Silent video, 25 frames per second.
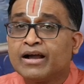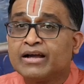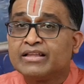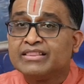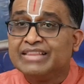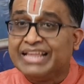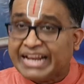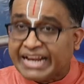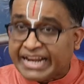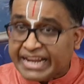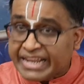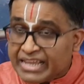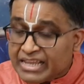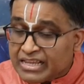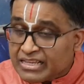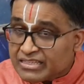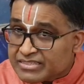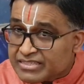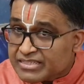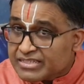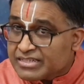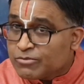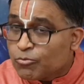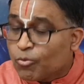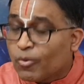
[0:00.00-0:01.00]
the
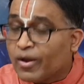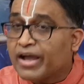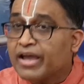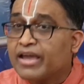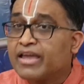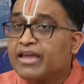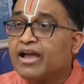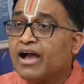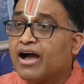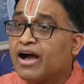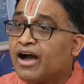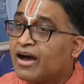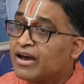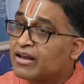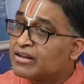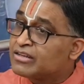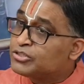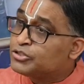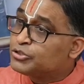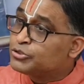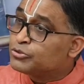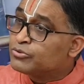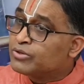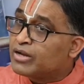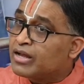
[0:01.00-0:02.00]
reason why
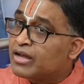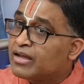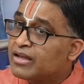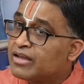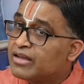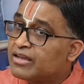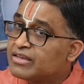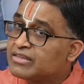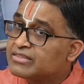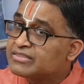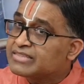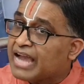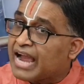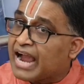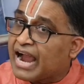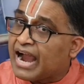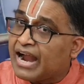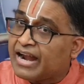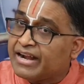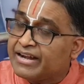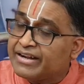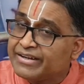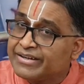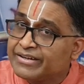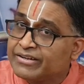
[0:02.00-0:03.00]
Arjuna is
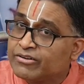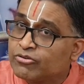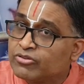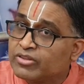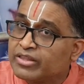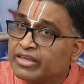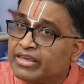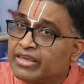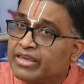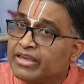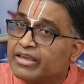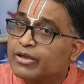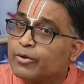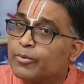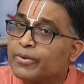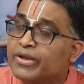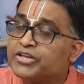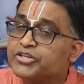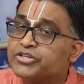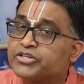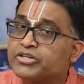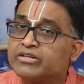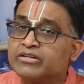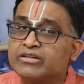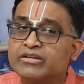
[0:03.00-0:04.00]
added into the
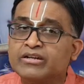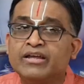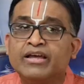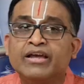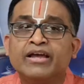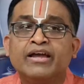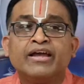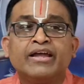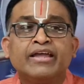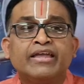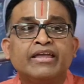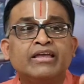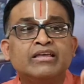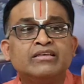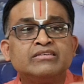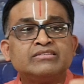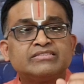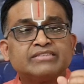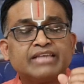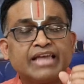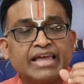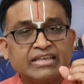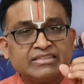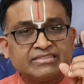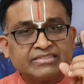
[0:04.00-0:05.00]
equation
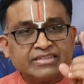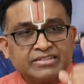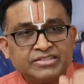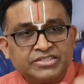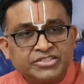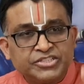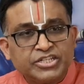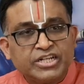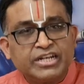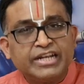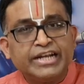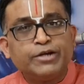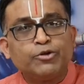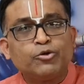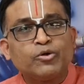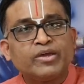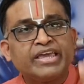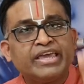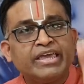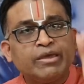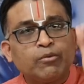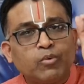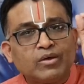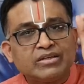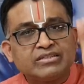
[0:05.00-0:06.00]
is essentially to
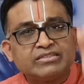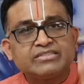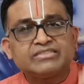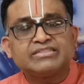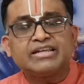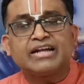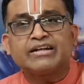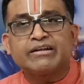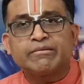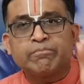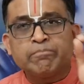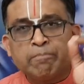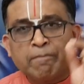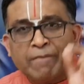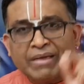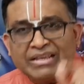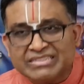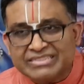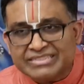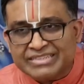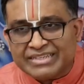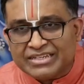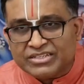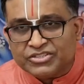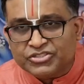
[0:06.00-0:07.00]
give us that
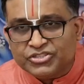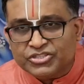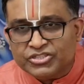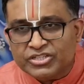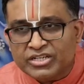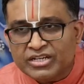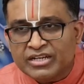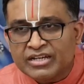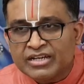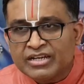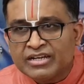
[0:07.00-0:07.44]
message